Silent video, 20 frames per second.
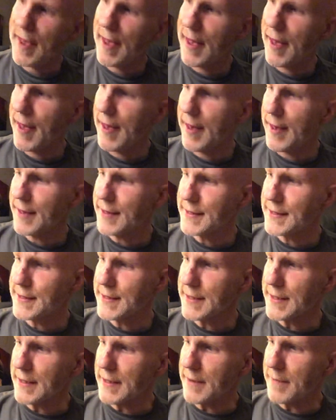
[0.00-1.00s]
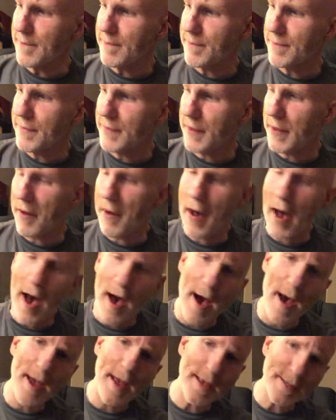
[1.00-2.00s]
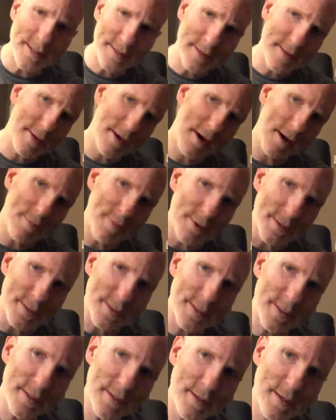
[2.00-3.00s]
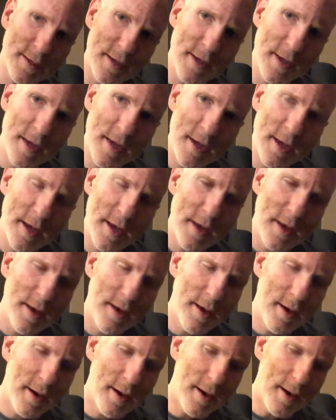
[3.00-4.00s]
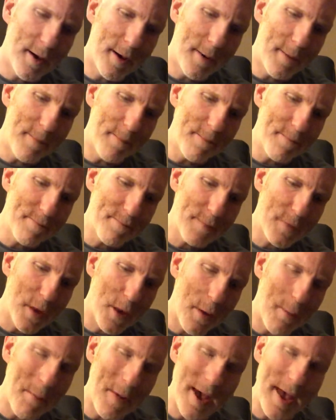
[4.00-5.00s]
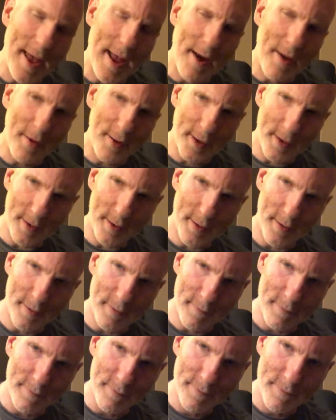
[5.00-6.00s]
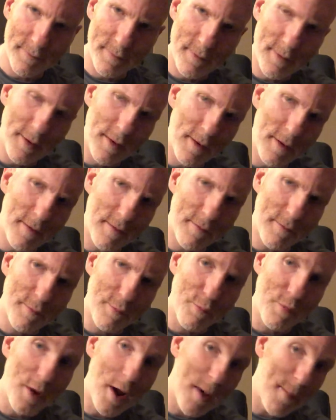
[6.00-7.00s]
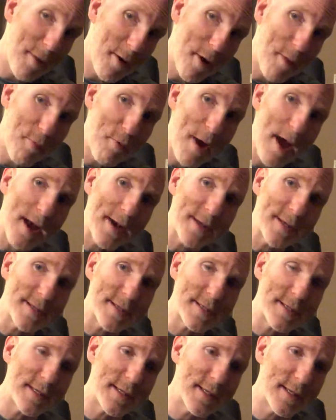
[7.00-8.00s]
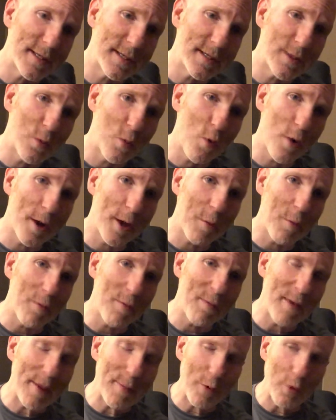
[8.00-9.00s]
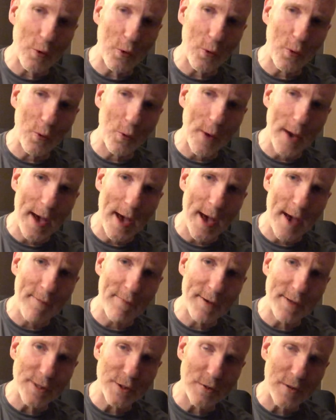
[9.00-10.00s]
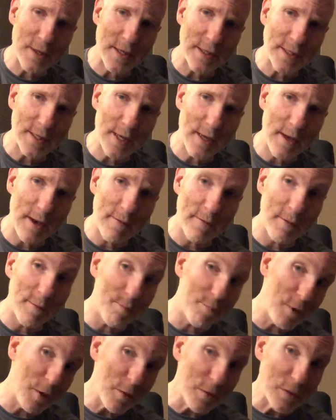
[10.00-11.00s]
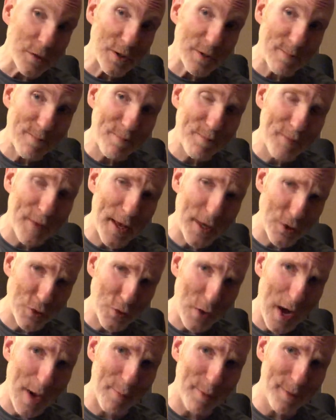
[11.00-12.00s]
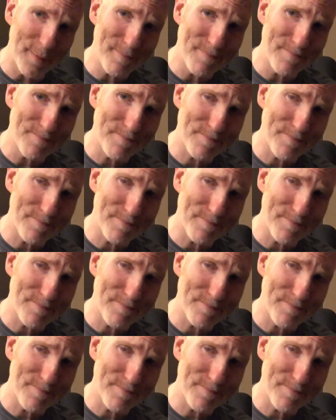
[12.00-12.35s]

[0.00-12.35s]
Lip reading: And I, as a therapist, my area of primary practice is in working with people who have histories of abuse and trauma.